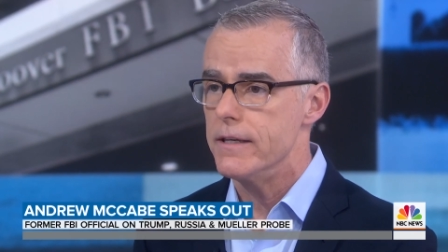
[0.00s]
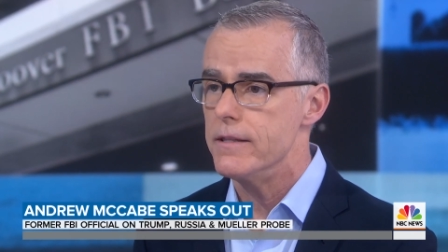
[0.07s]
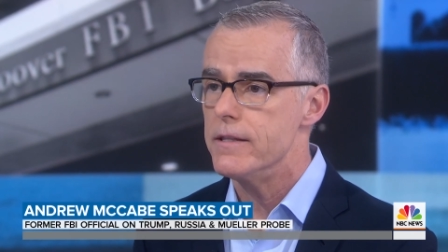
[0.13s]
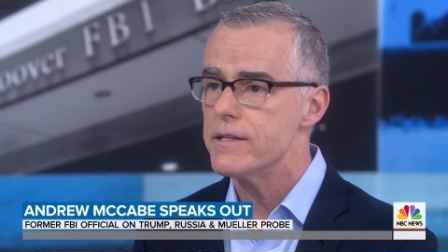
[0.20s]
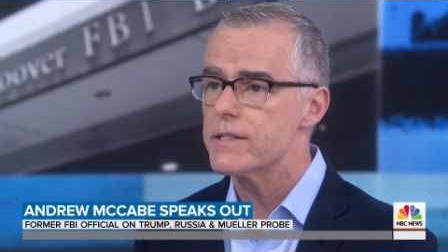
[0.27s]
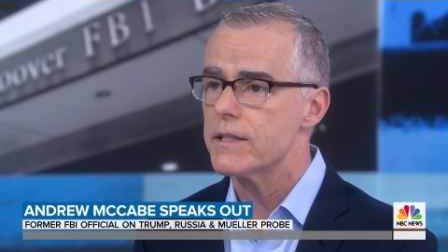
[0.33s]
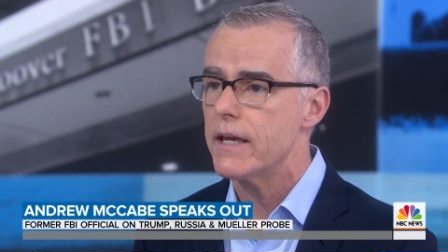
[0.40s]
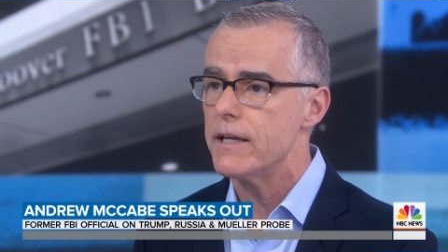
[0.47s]
in
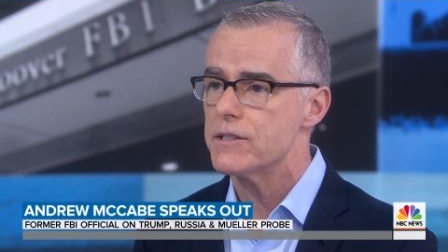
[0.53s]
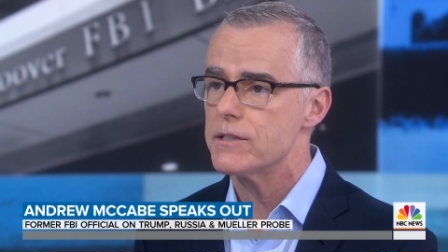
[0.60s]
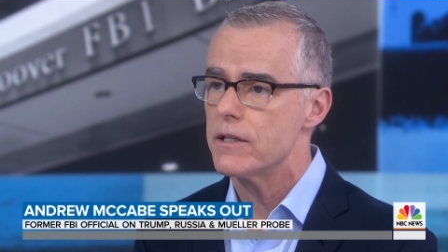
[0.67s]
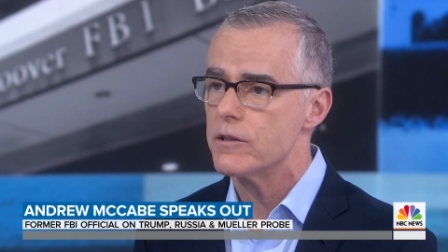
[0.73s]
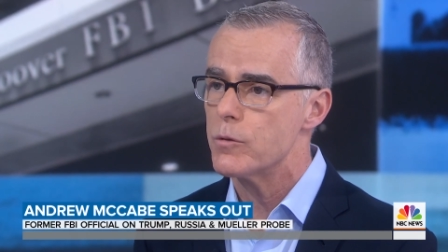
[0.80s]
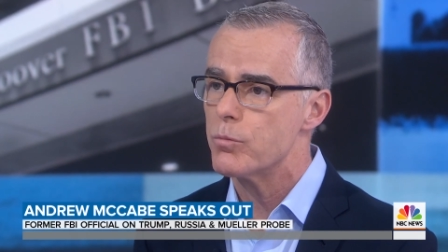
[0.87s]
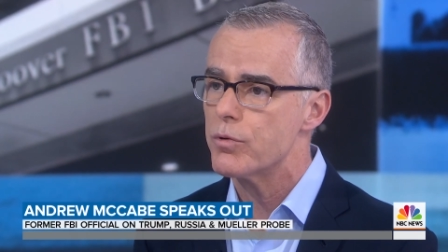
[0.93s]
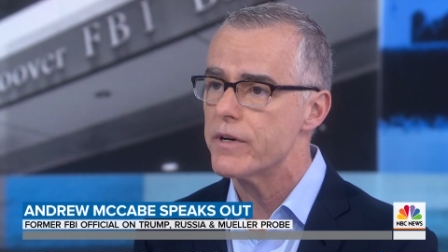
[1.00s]
this case,
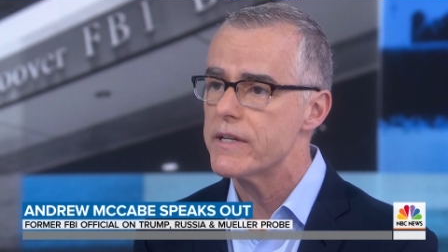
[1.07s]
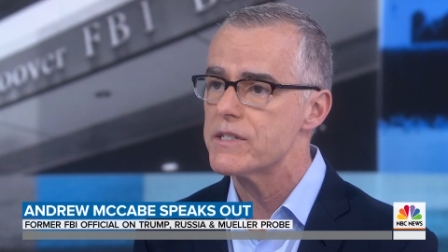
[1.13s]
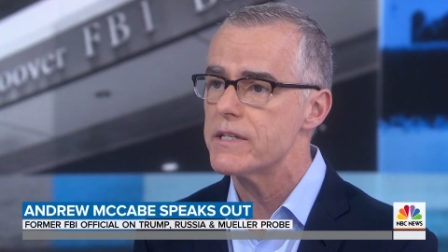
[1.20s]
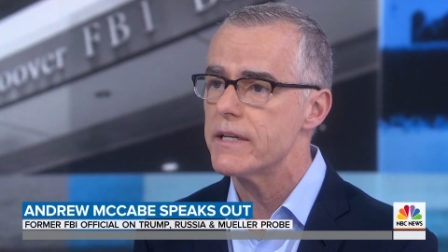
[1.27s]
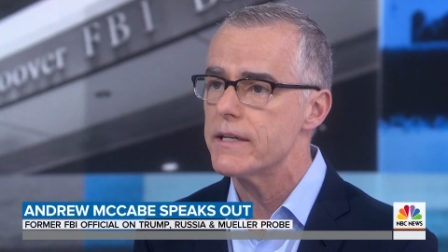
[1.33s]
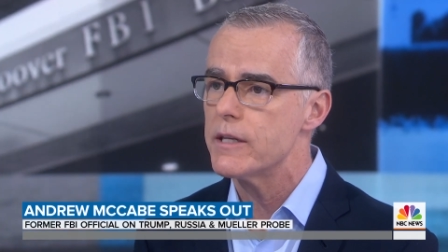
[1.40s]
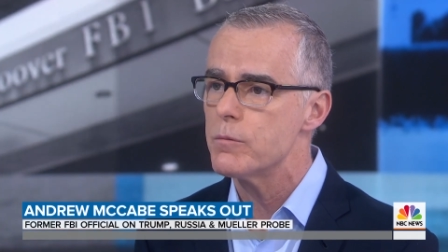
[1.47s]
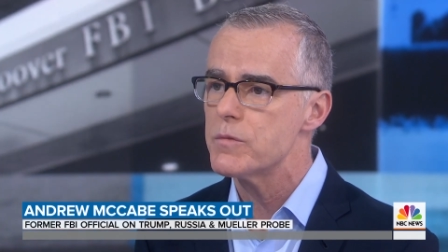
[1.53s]
that the
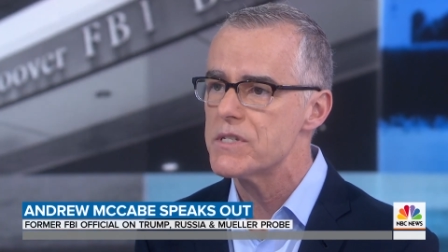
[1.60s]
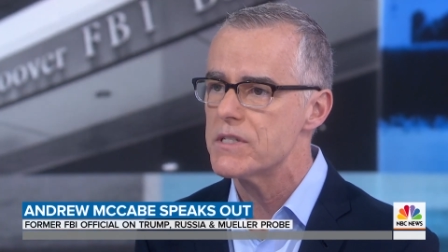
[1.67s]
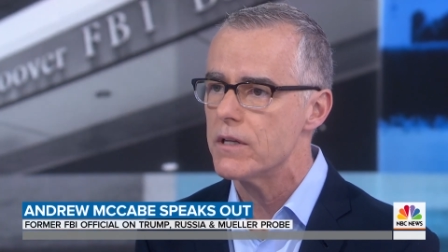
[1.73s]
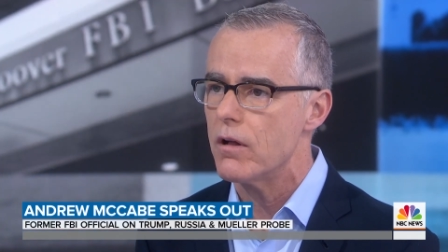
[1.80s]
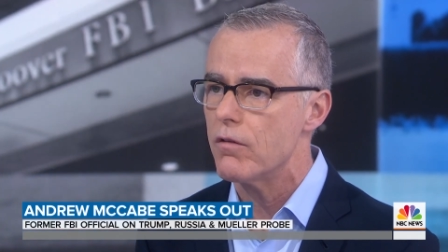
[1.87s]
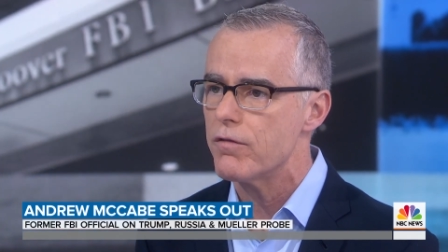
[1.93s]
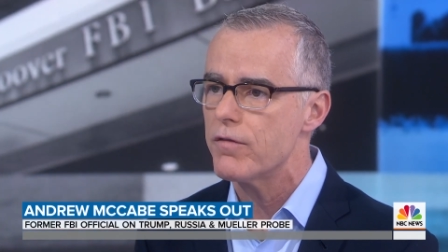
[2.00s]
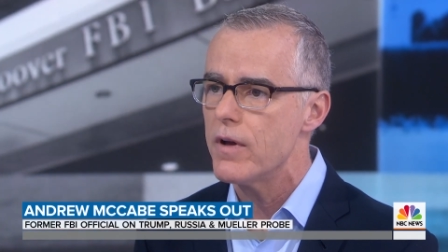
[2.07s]
president
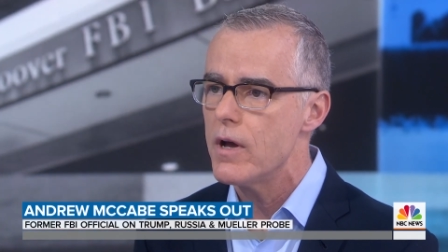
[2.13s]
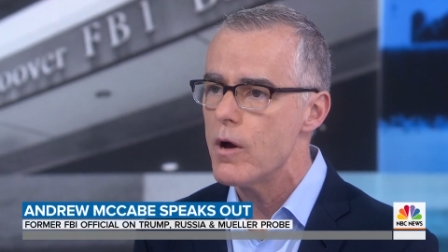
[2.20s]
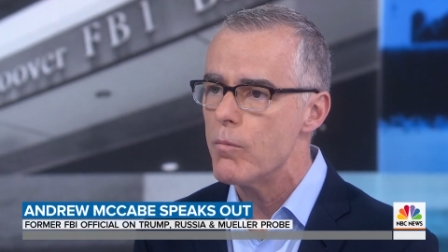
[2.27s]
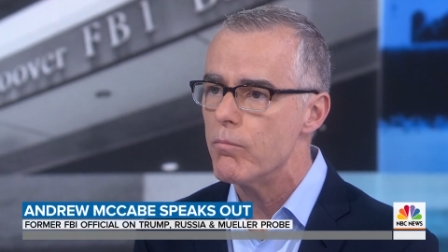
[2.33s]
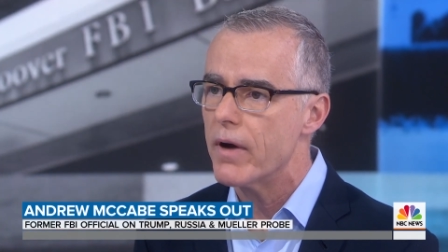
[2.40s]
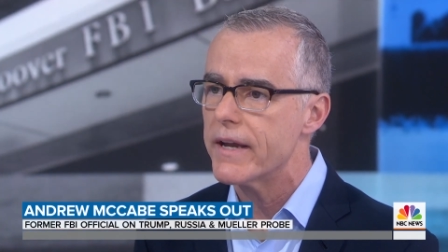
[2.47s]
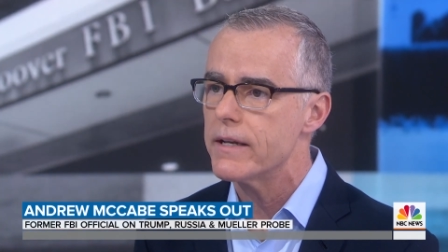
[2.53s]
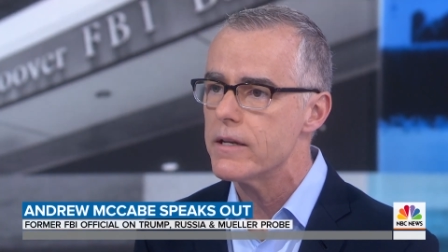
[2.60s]
himself
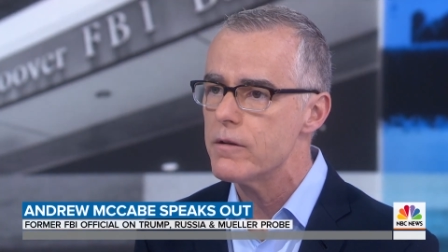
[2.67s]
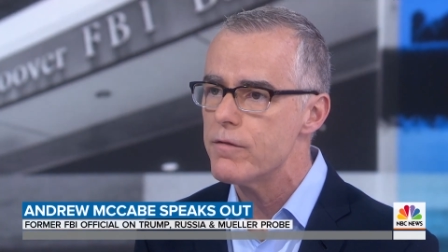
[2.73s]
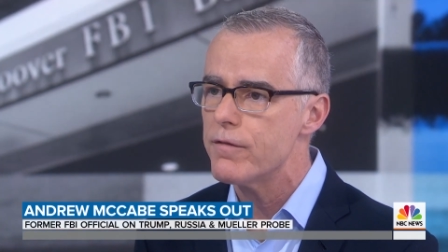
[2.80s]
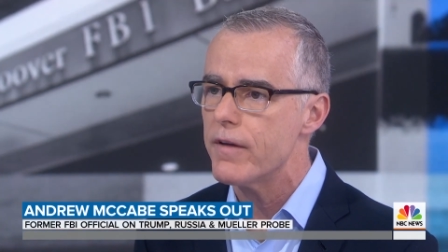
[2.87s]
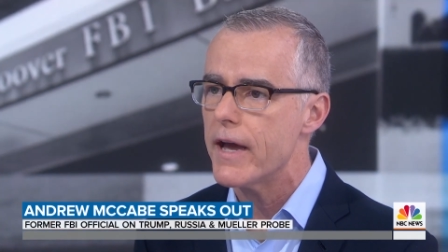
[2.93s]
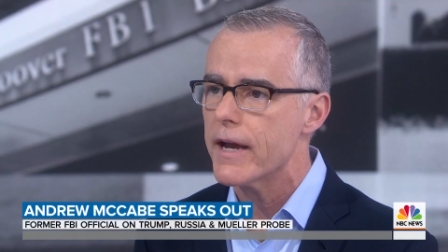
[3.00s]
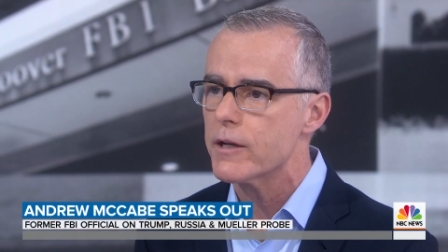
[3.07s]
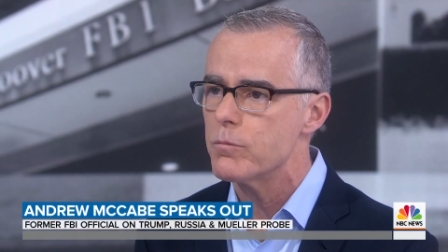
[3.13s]
might, in
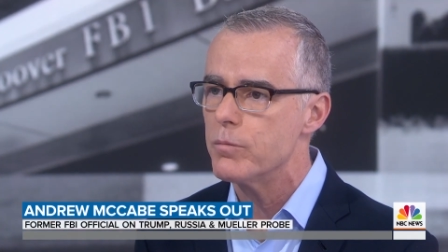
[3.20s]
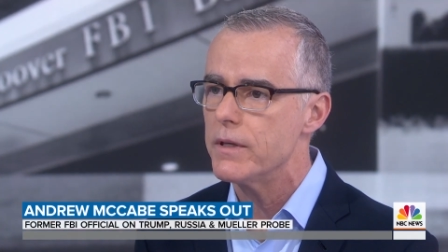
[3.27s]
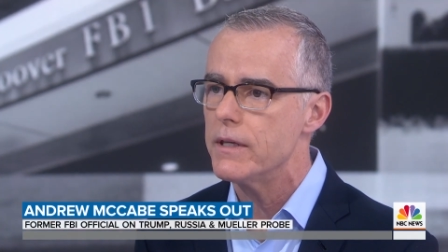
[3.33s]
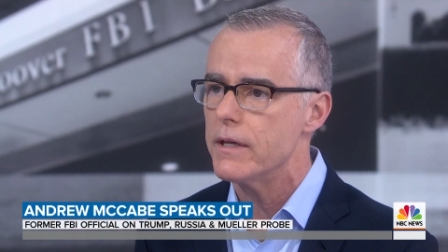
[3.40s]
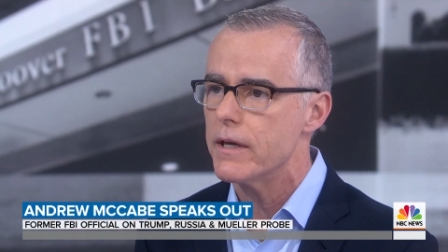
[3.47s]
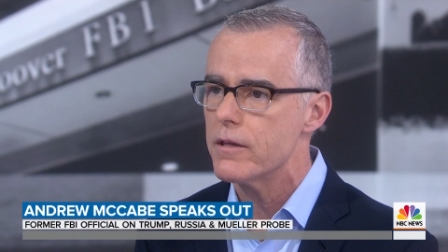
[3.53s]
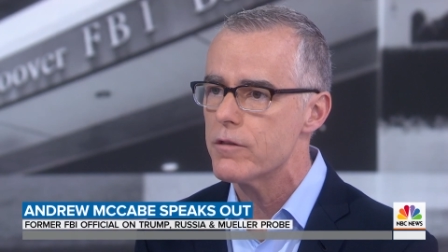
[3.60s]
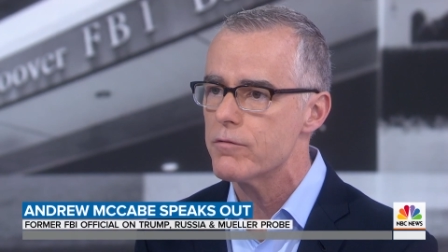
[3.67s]
fact,
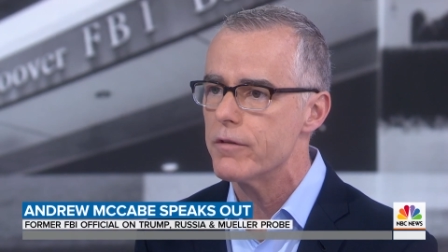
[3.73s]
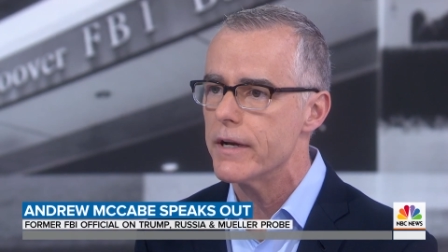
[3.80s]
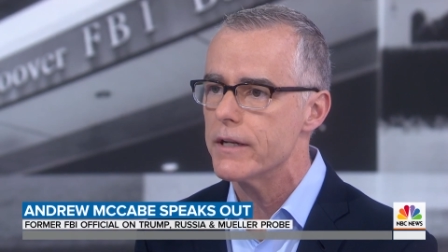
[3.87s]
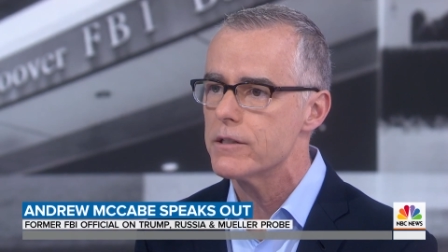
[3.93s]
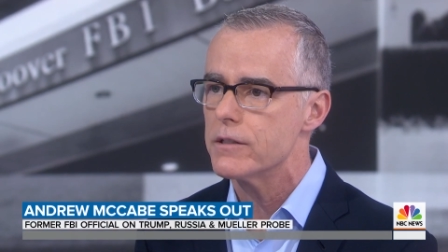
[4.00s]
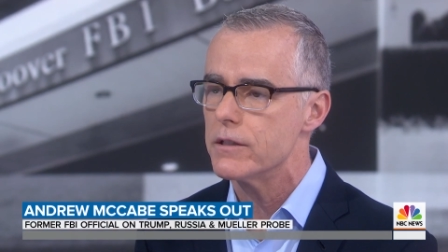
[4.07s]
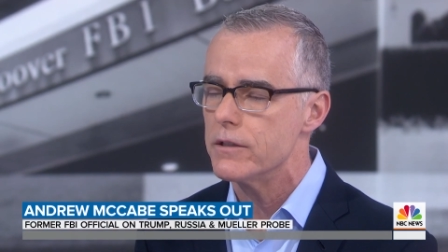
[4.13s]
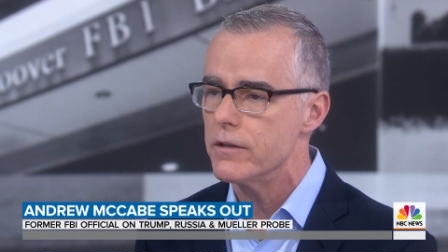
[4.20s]
be a
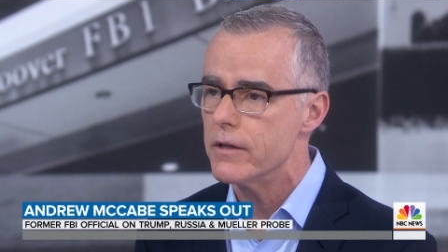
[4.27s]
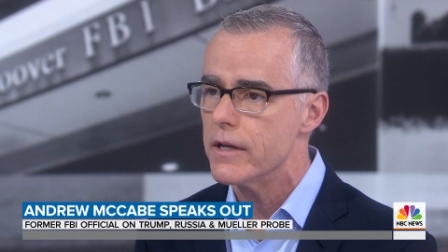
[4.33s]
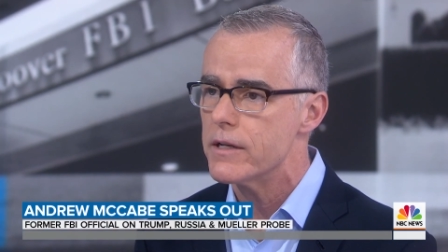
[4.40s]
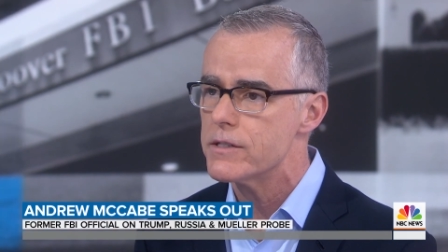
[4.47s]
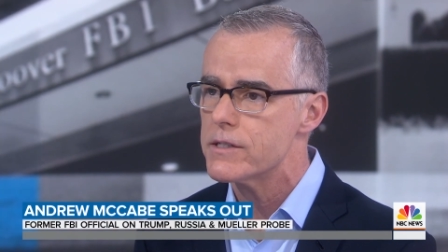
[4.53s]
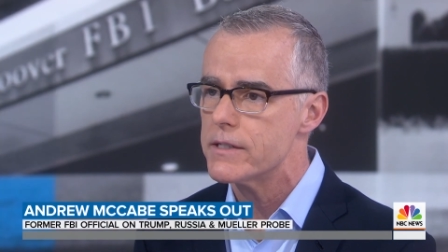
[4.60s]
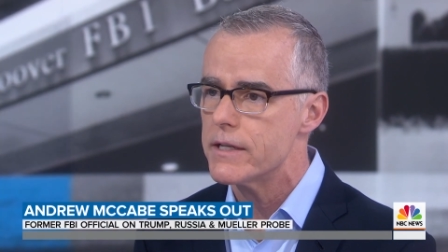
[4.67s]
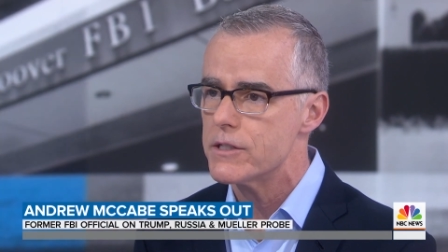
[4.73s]
threat to the
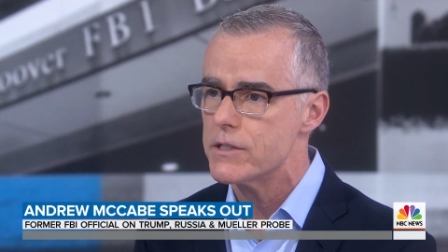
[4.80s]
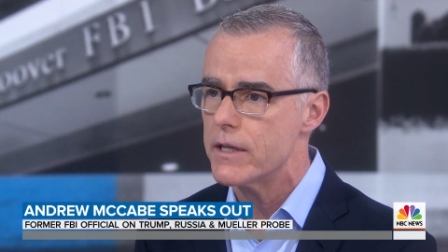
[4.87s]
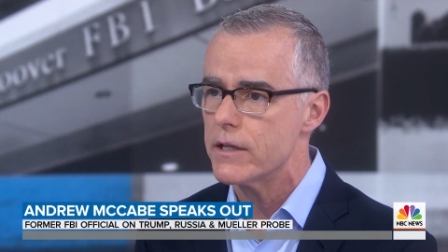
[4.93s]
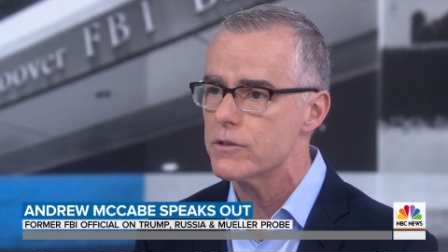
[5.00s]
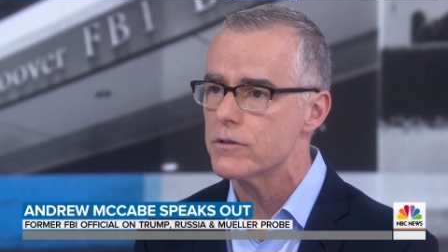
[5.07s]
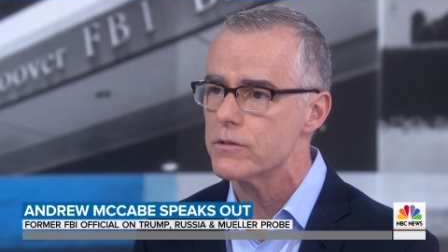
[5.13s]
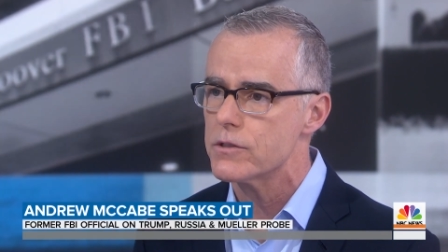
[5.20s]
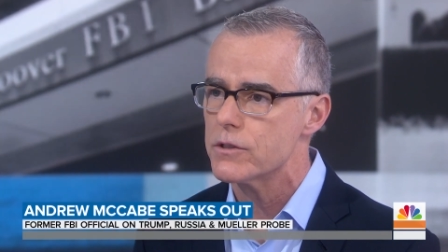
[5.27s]
United States
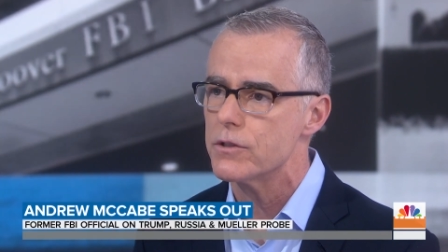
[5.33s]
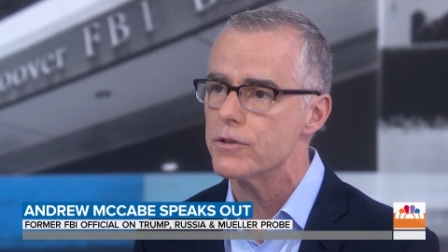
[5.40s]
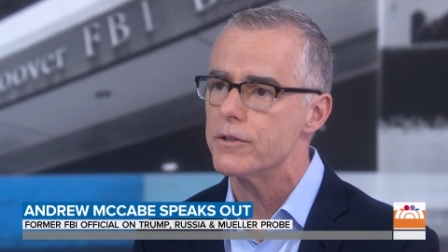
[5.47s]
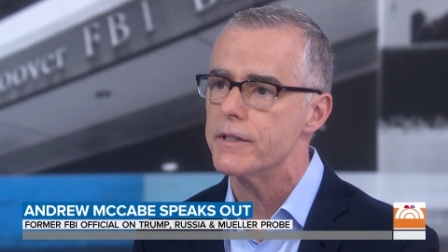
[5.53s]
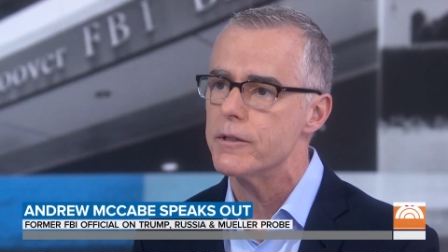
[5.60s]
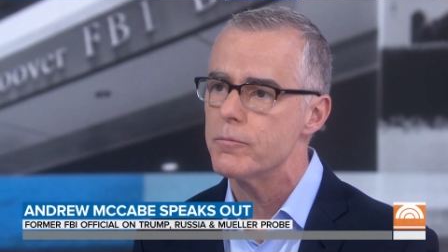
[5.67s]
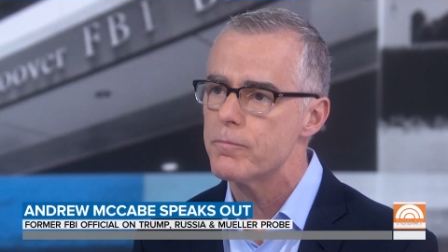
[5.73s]
national security.